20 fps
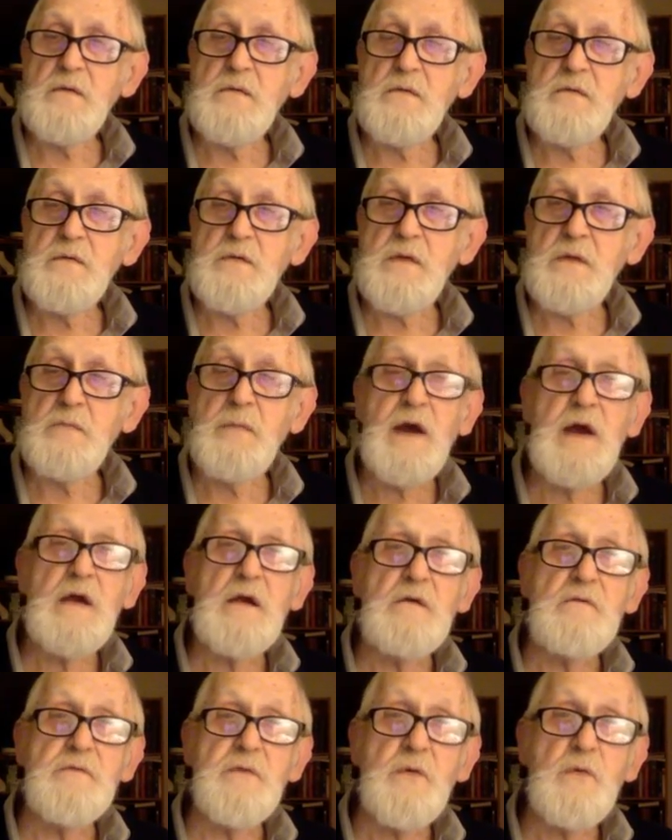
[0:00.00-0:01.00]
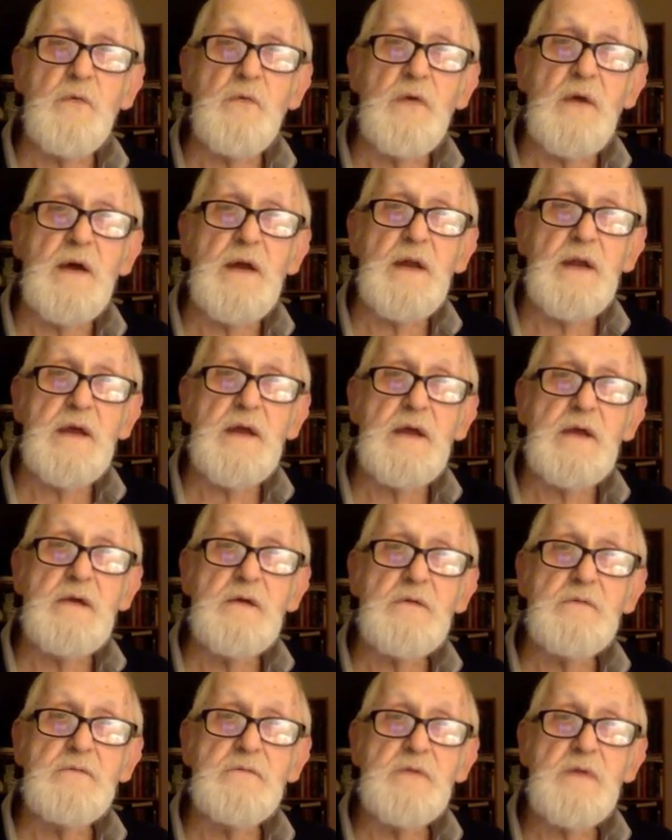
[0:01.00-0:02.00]
Maryville, where I
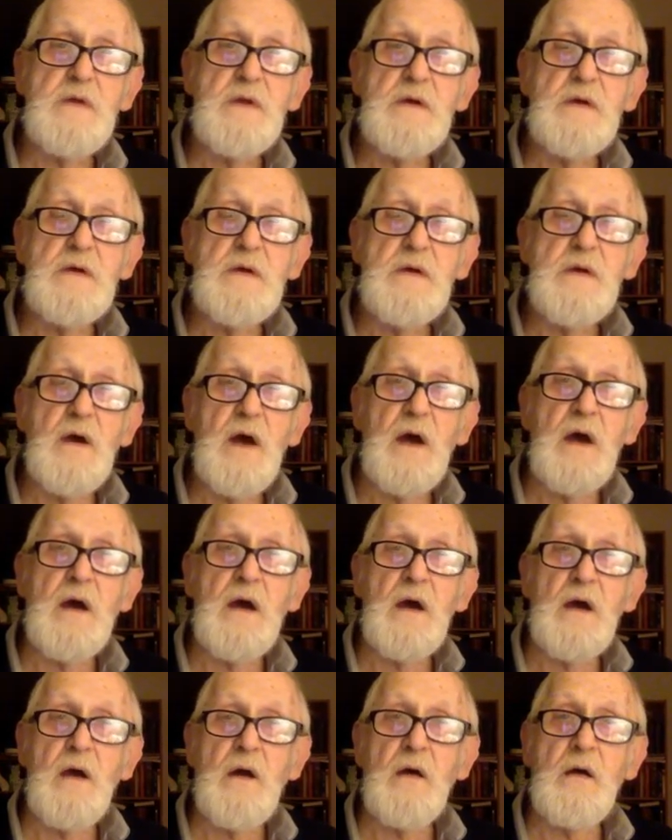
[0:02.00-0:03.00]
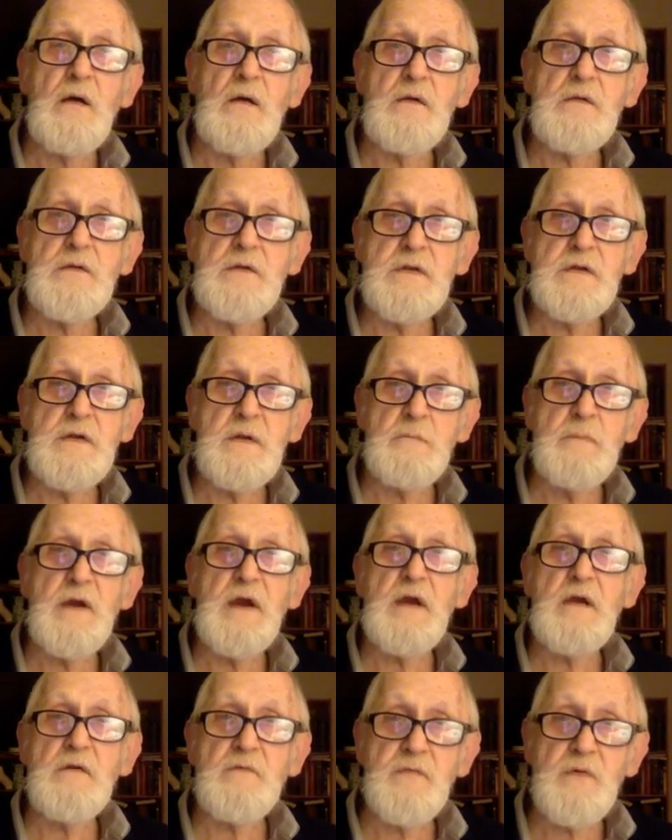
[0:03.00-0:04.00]
live, or to
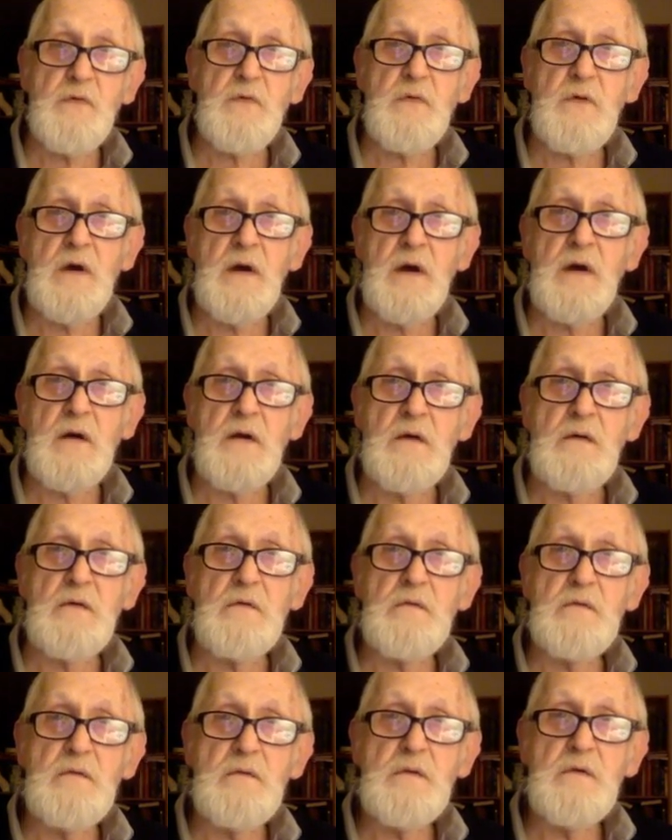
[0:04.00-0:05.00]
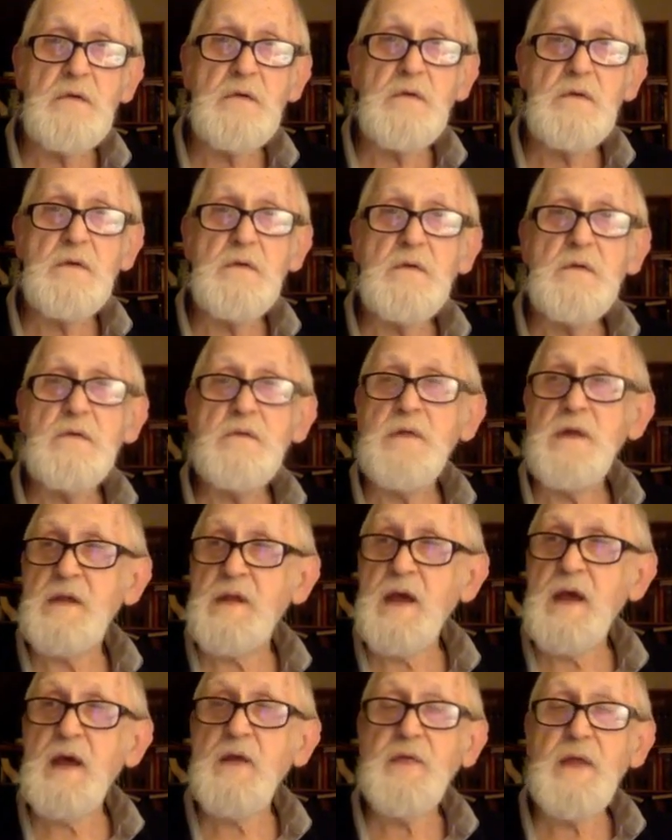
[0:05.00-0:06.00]
Maryville, the
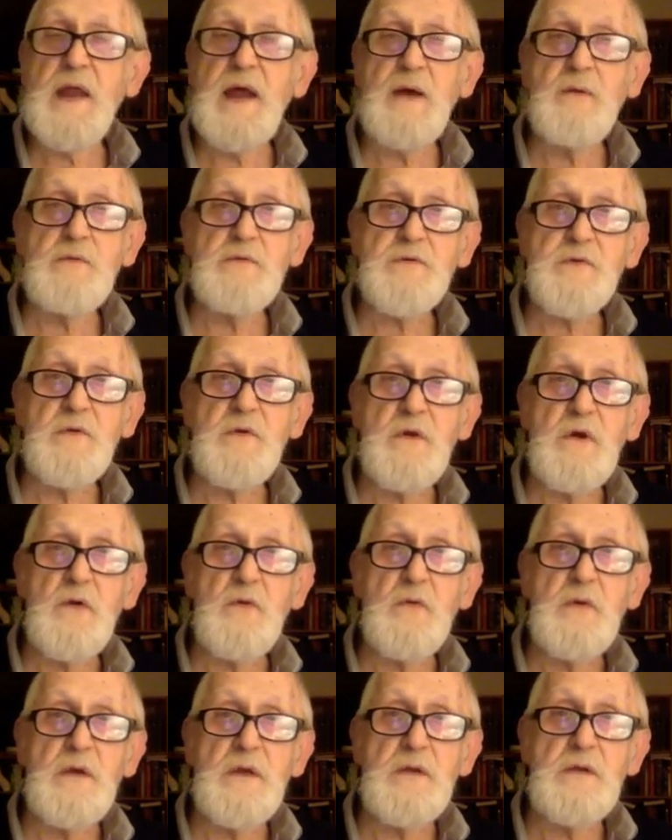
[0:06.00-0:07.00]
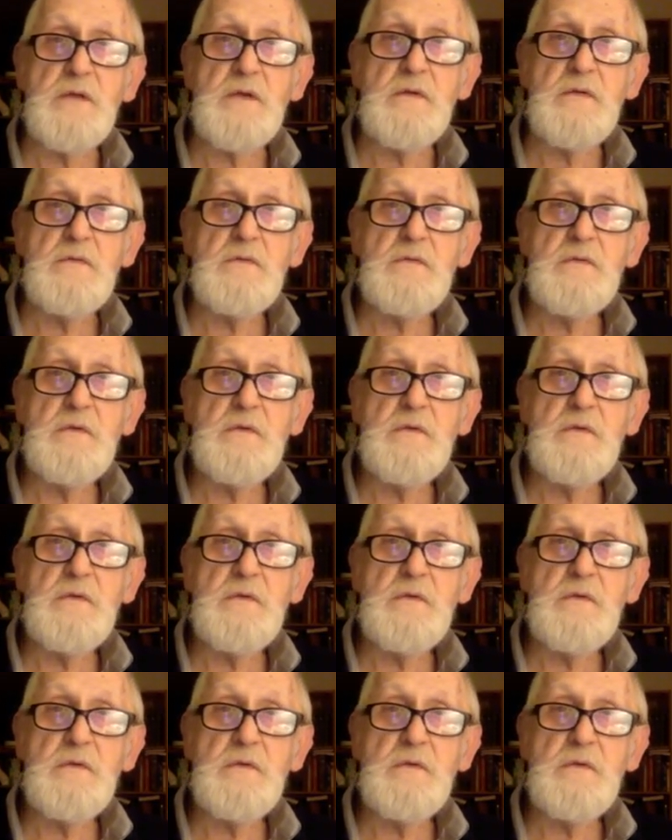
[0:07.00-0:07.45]
town that I was going to go into,